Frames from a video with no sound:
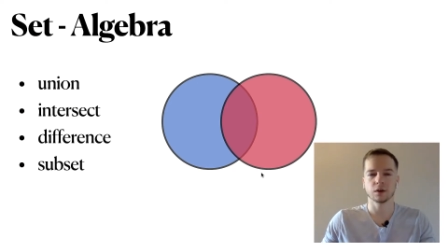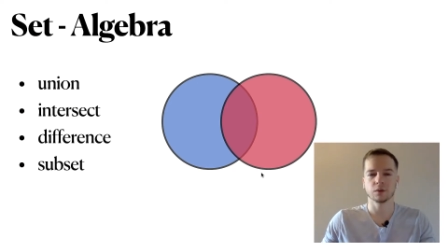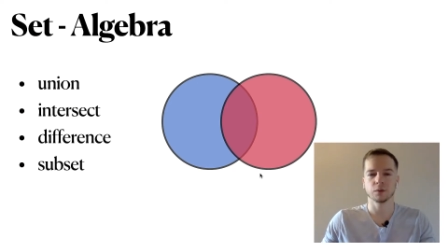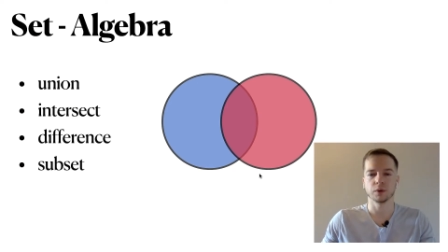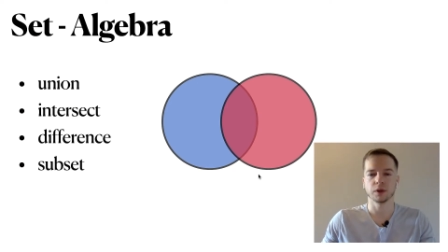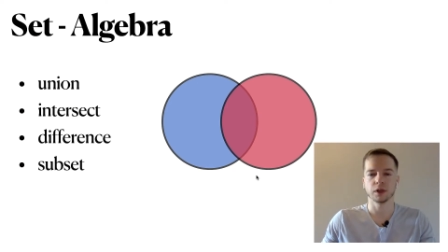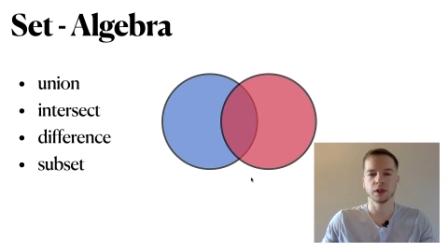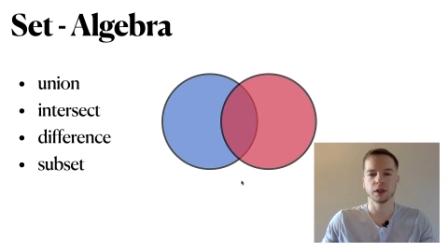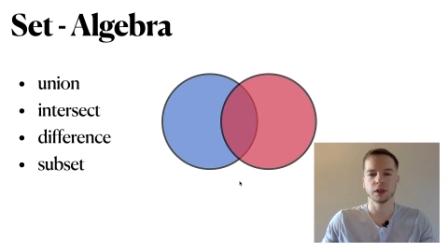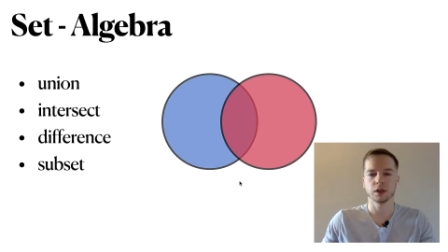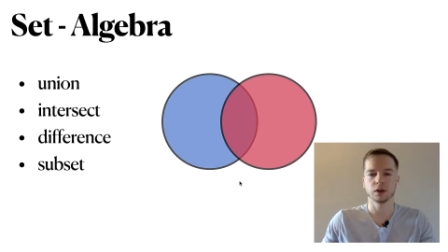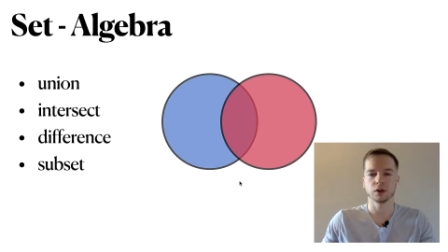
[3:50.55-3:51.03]

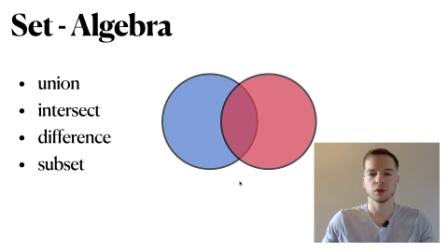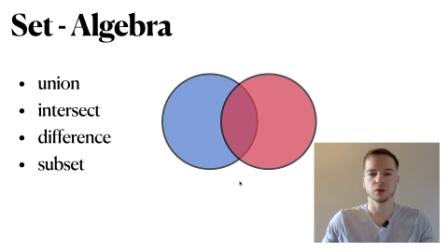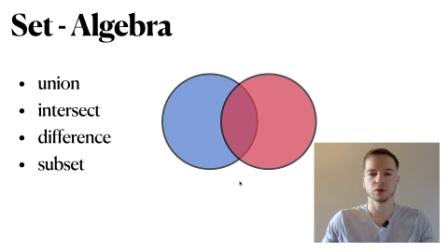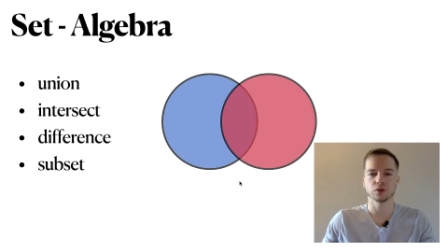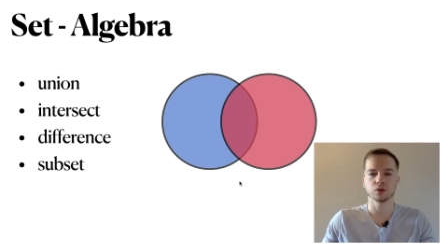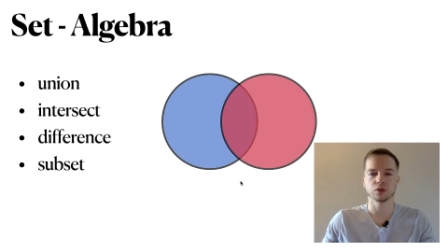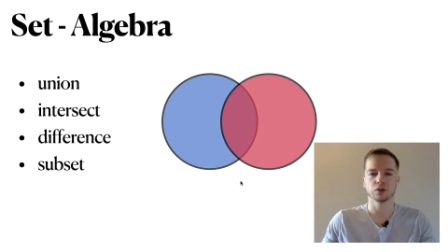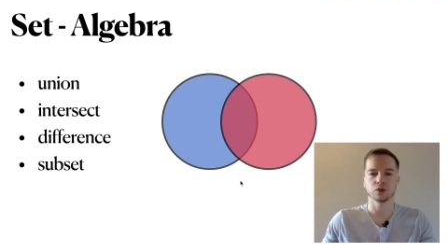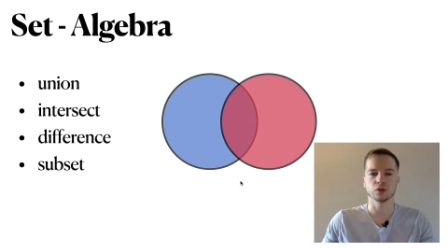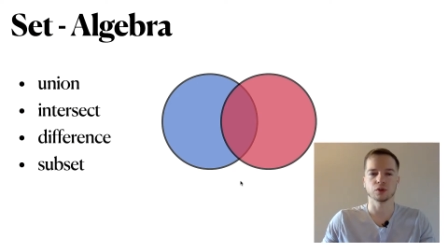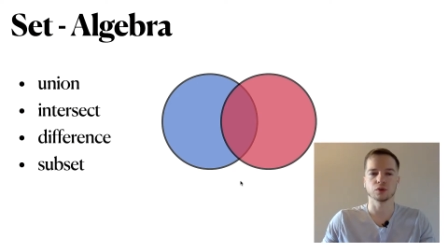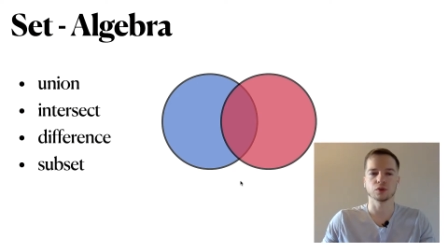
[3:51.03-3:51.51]
we
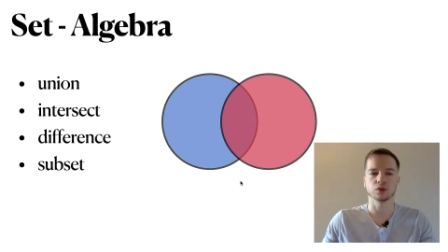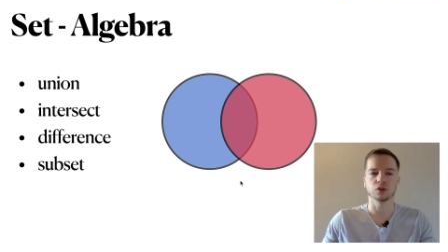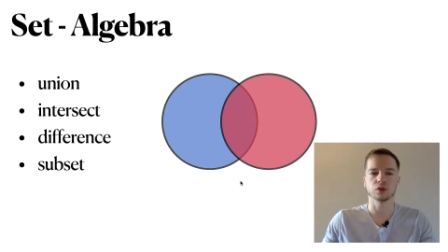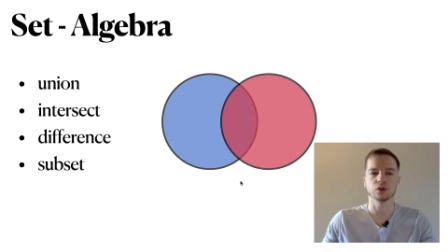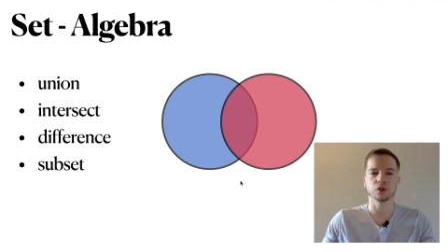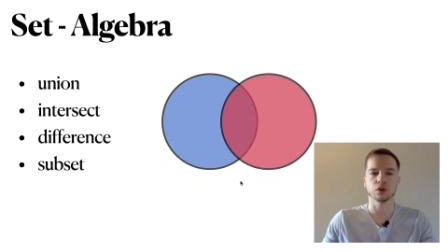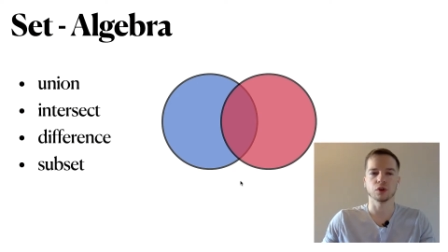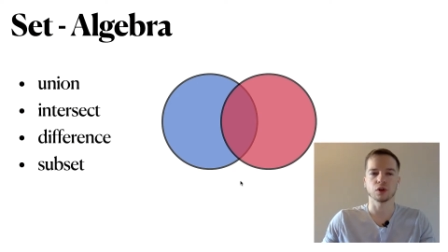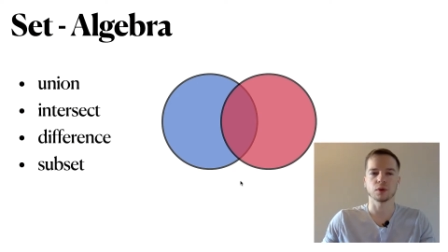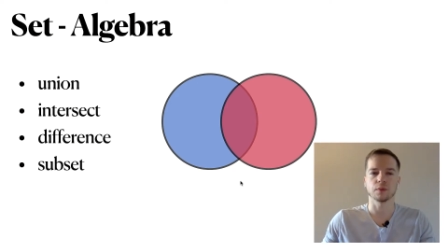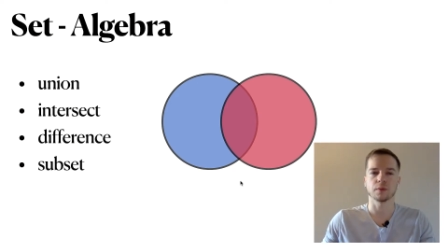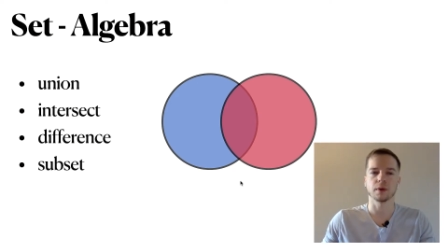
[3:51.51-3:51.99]
also
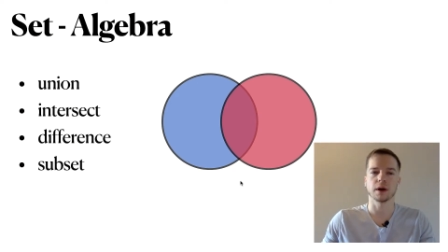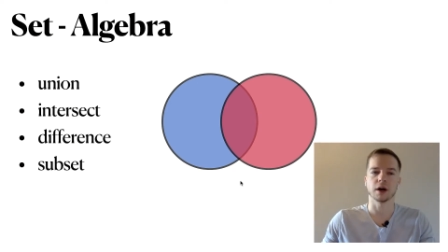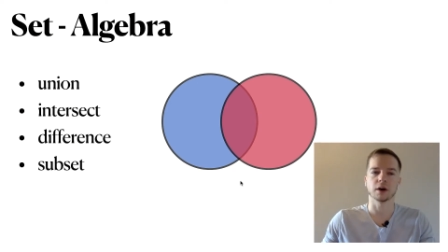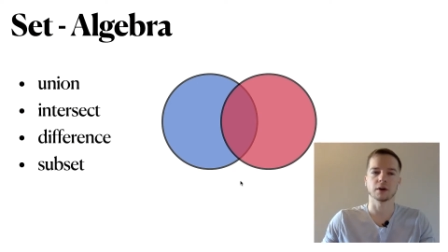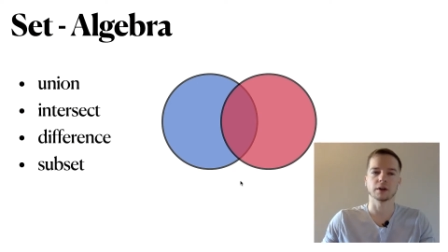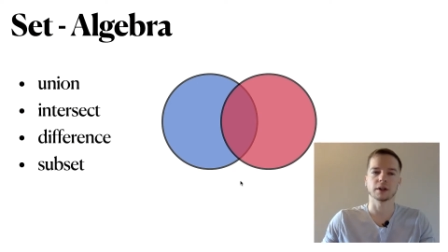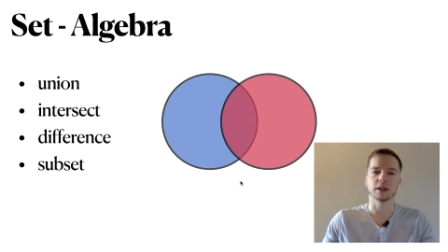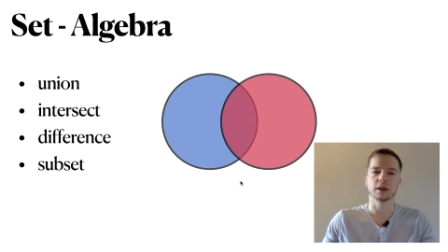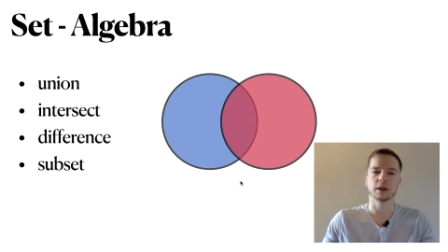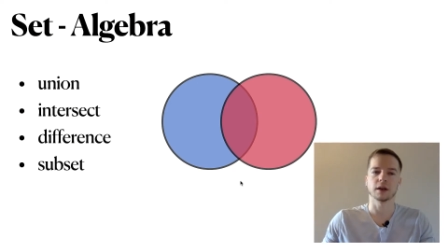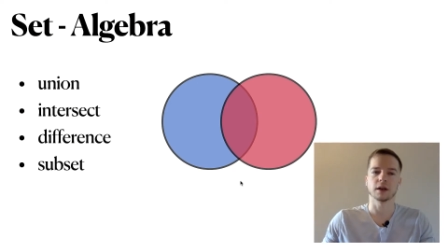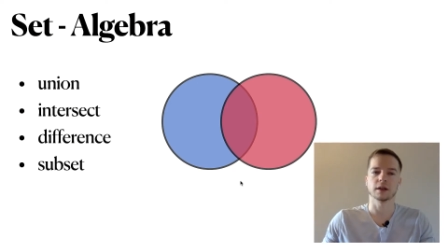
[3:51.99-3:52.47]
talk
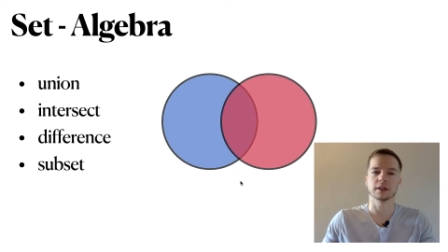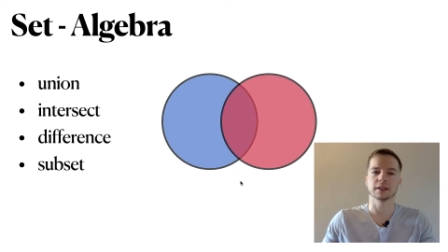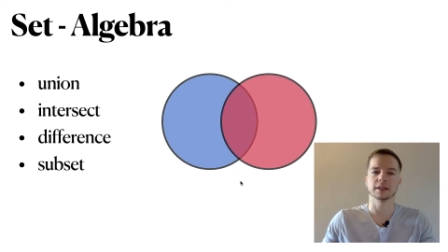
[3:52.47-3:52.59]
about